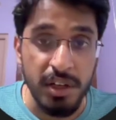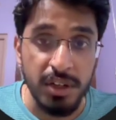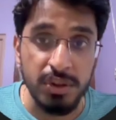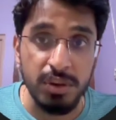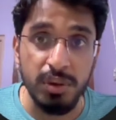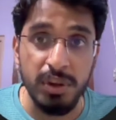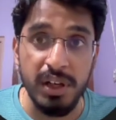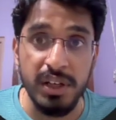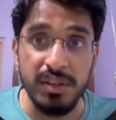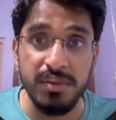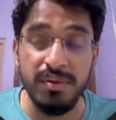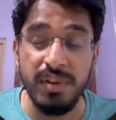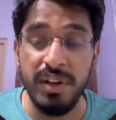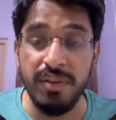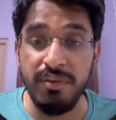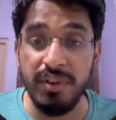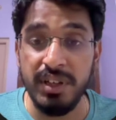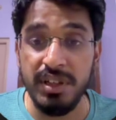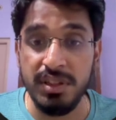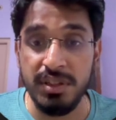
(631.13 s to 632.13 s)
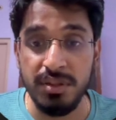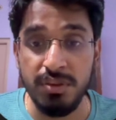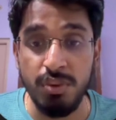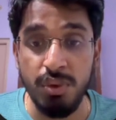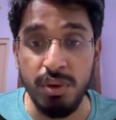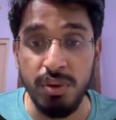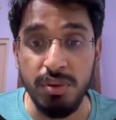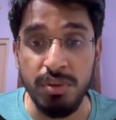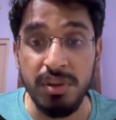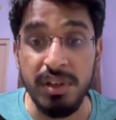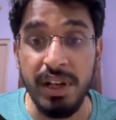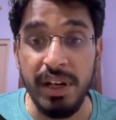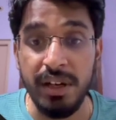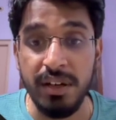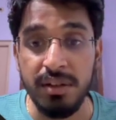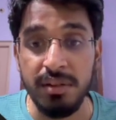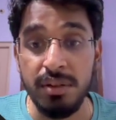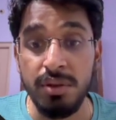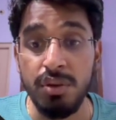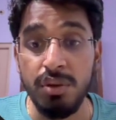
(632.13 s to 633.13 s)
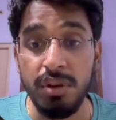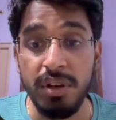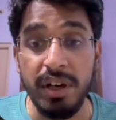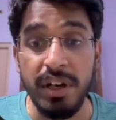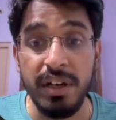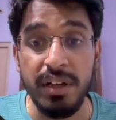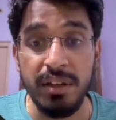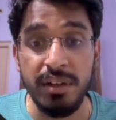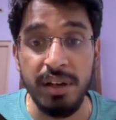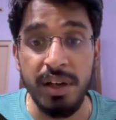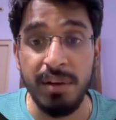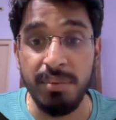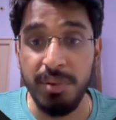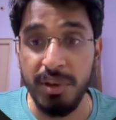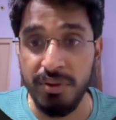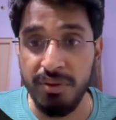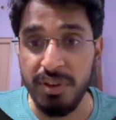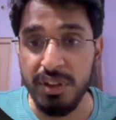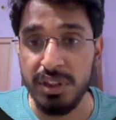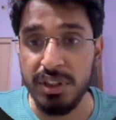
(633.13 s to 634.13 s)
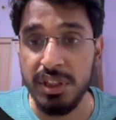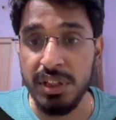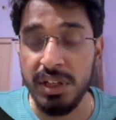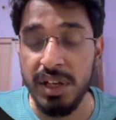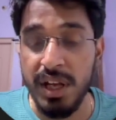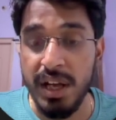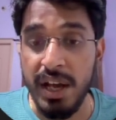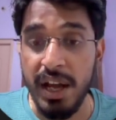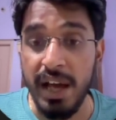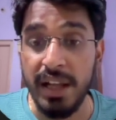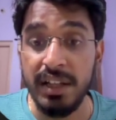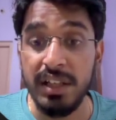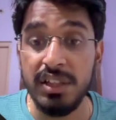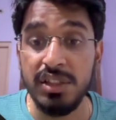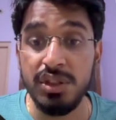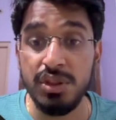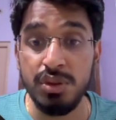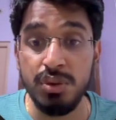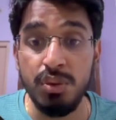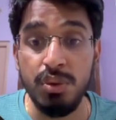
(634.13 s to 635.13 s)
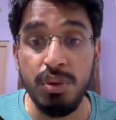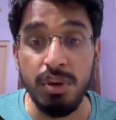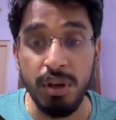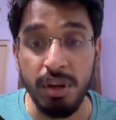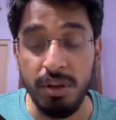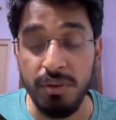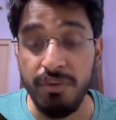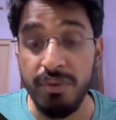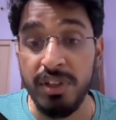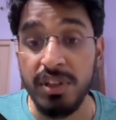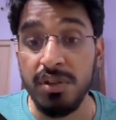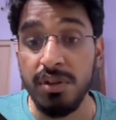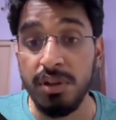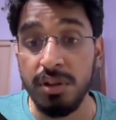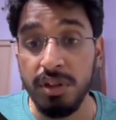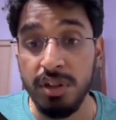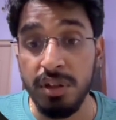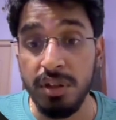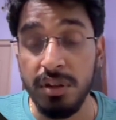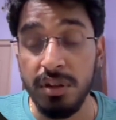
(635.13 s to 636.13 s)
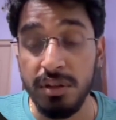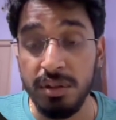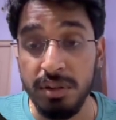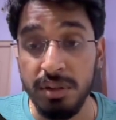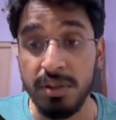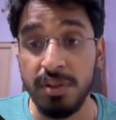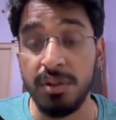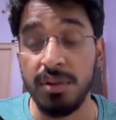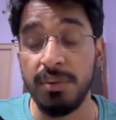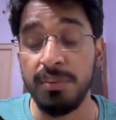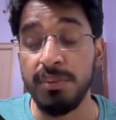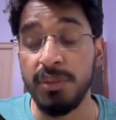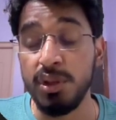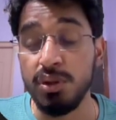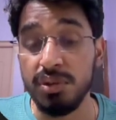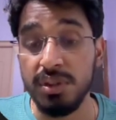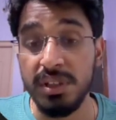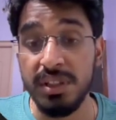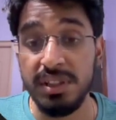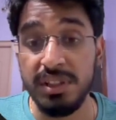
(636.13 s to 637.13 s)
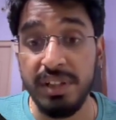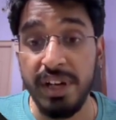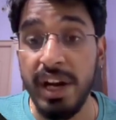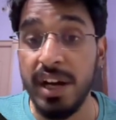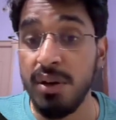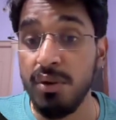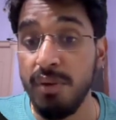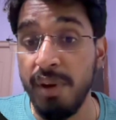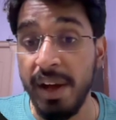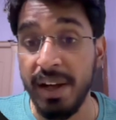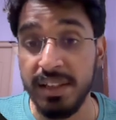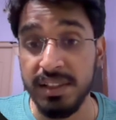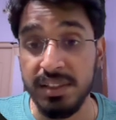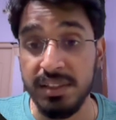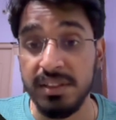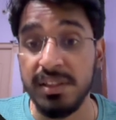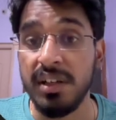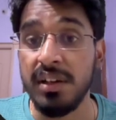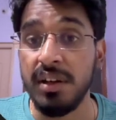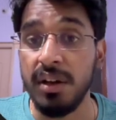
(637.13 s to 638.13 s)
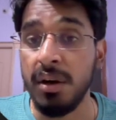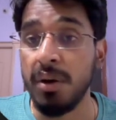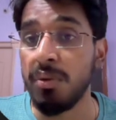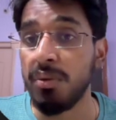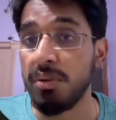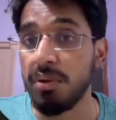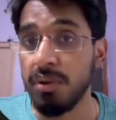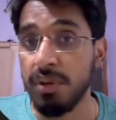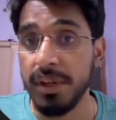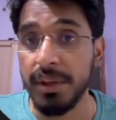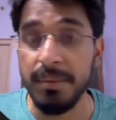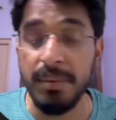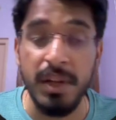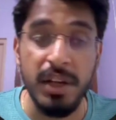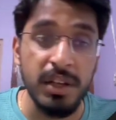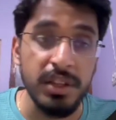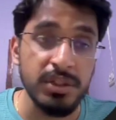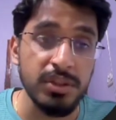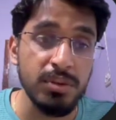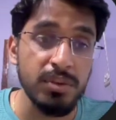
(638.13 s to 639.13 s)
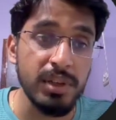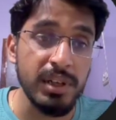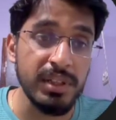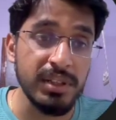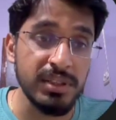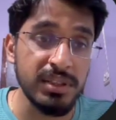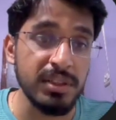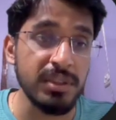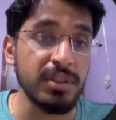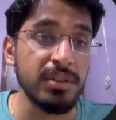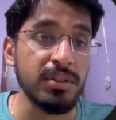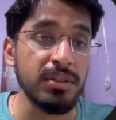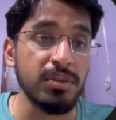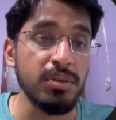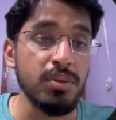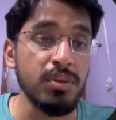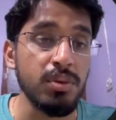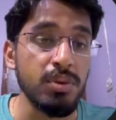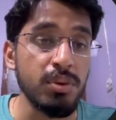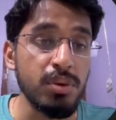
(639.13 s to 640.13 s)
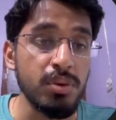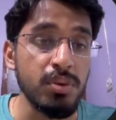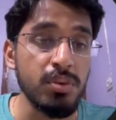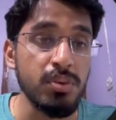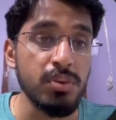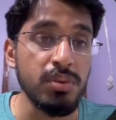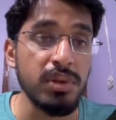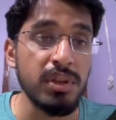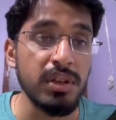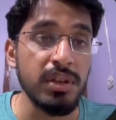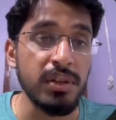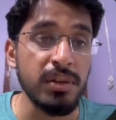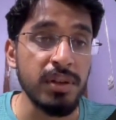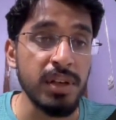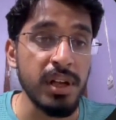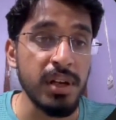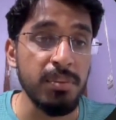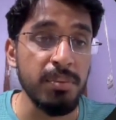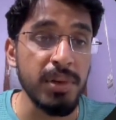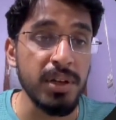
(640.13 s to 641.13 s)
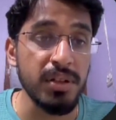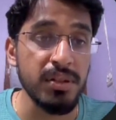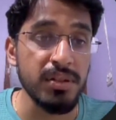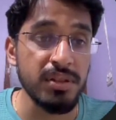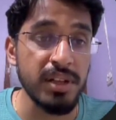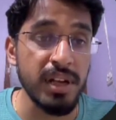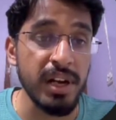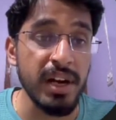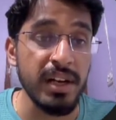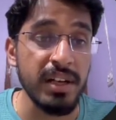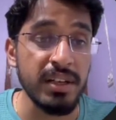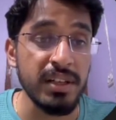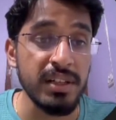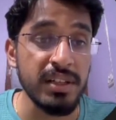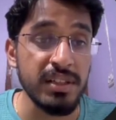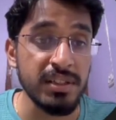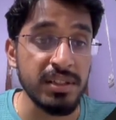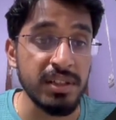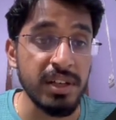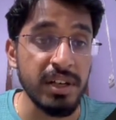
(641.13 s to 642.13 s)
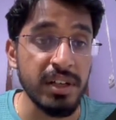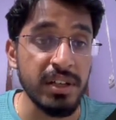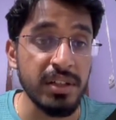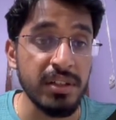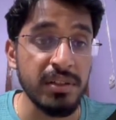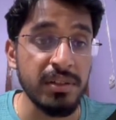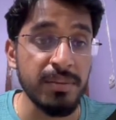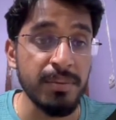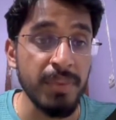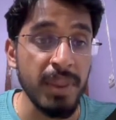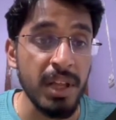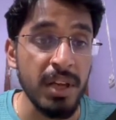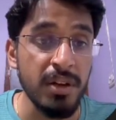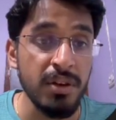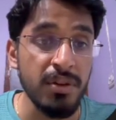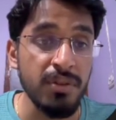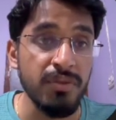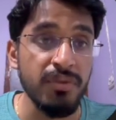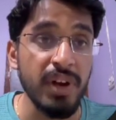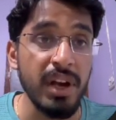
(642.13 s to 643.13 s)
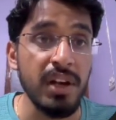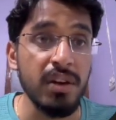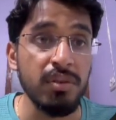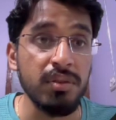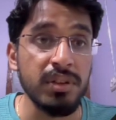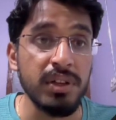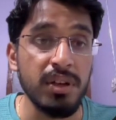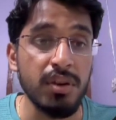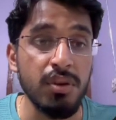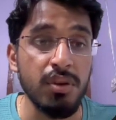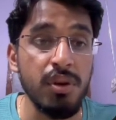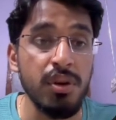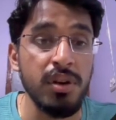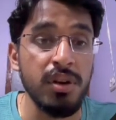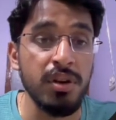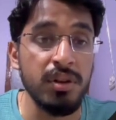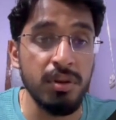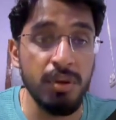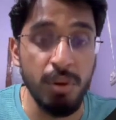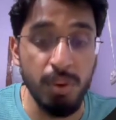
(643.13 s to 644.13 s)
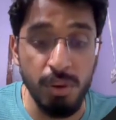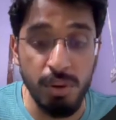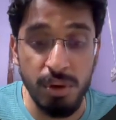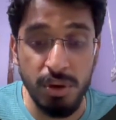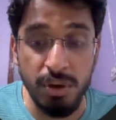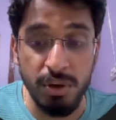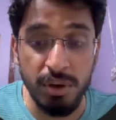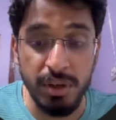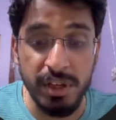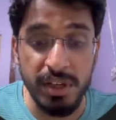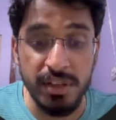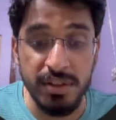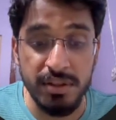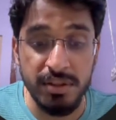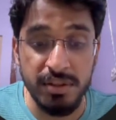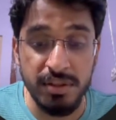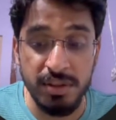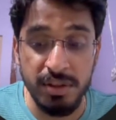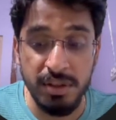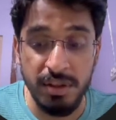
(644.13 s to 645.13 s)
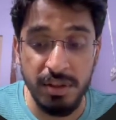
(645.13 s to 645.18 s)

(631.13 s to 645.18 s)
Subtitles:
So that is why we just want to create a helper function and then store whichever the user is trying to access that route. Okay, so let's go to the helpers and just create a file over there called role.ts,